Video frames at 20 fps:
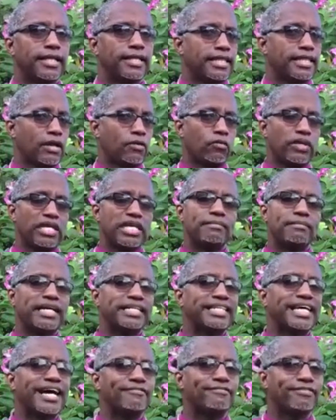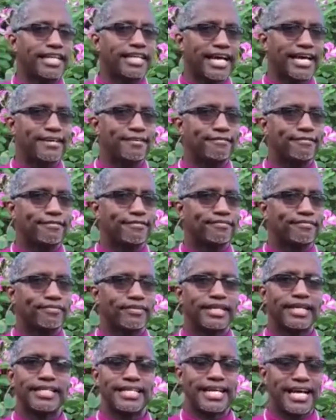that we might have life
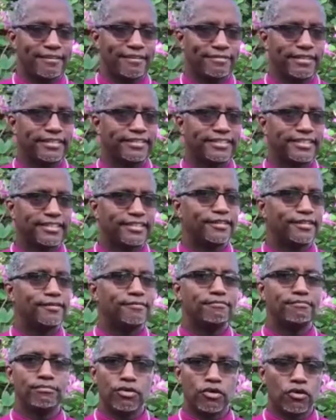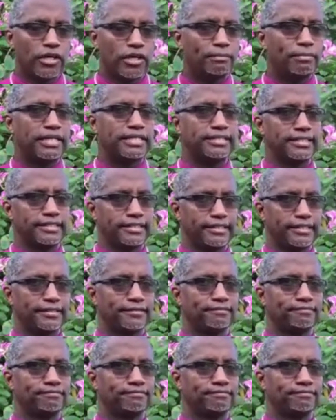and have it more abundantly.